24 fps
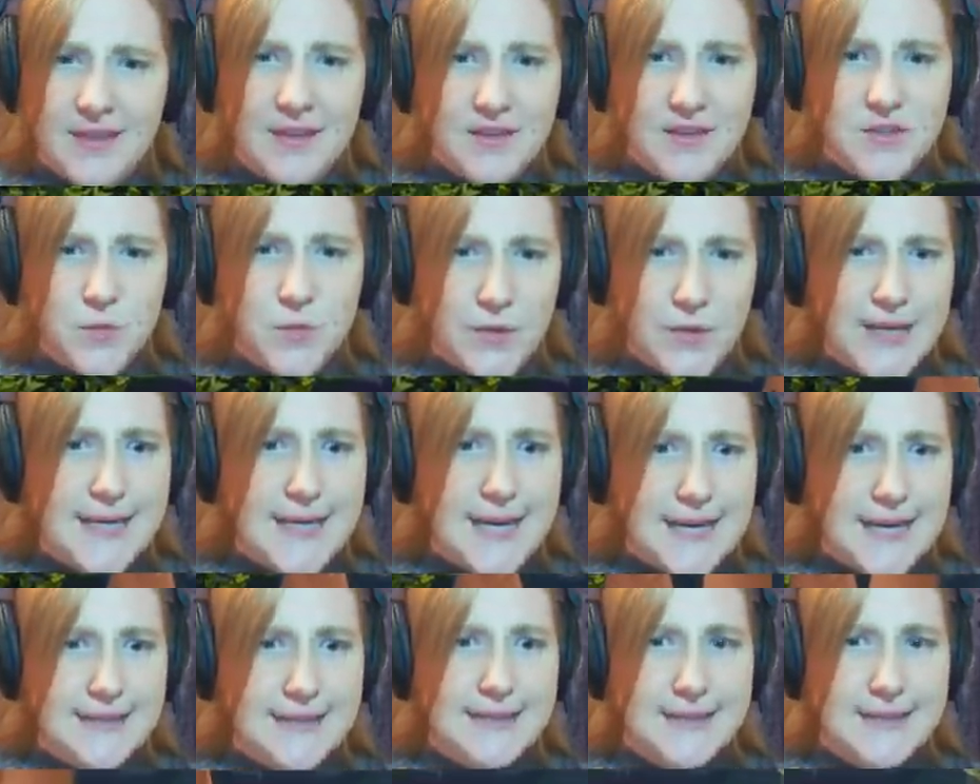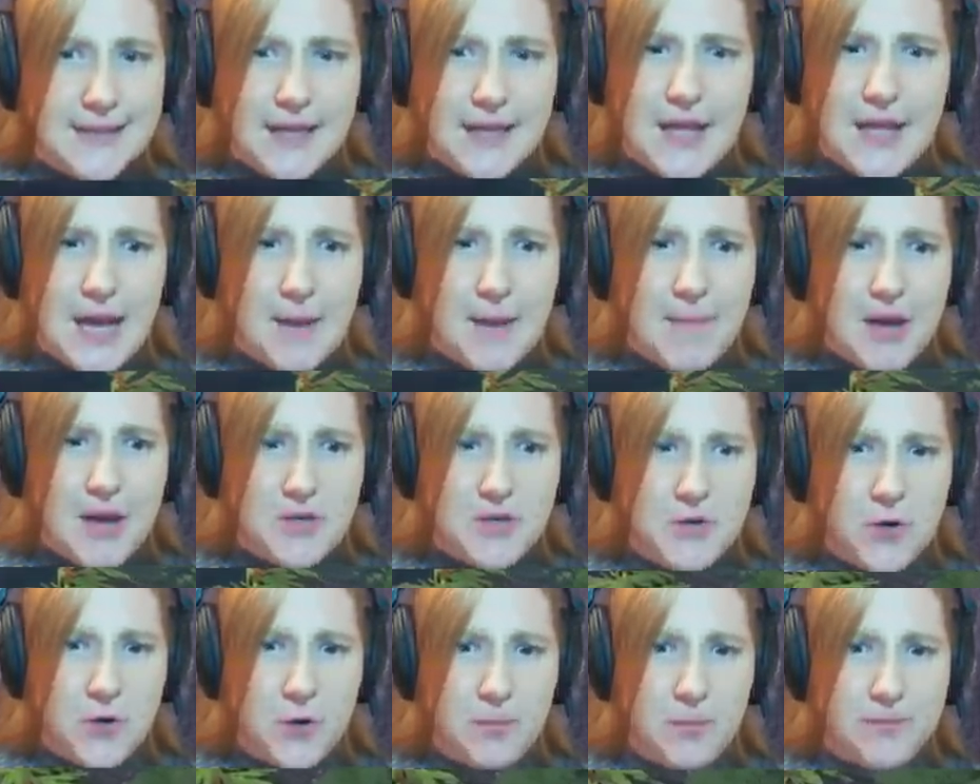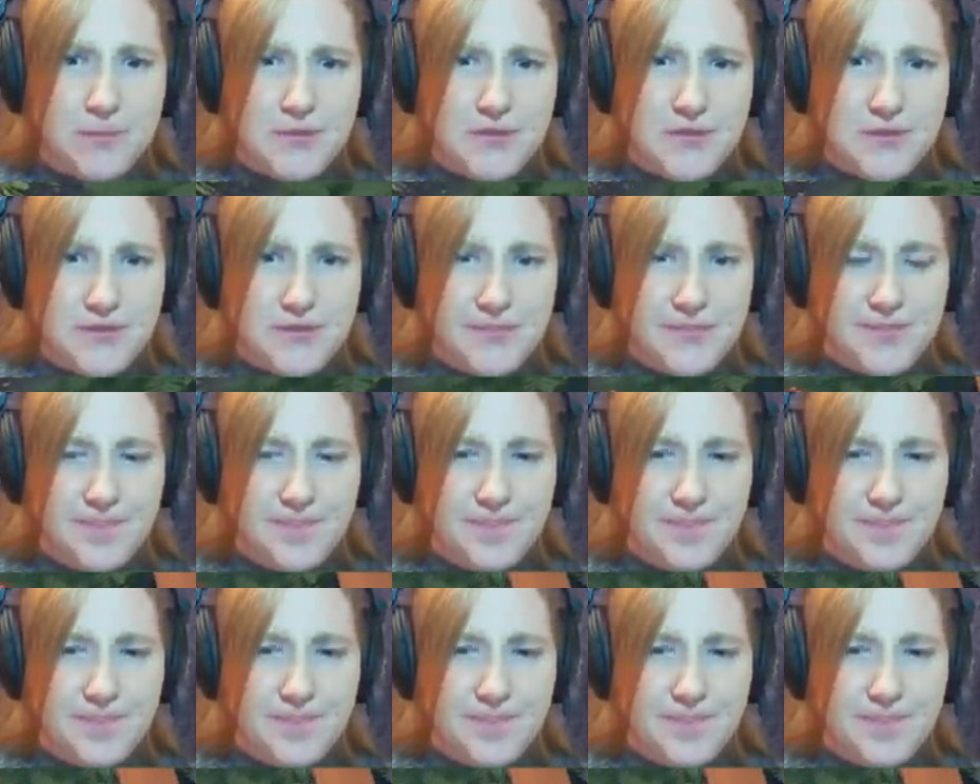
Sweden has a lot of mushrooms.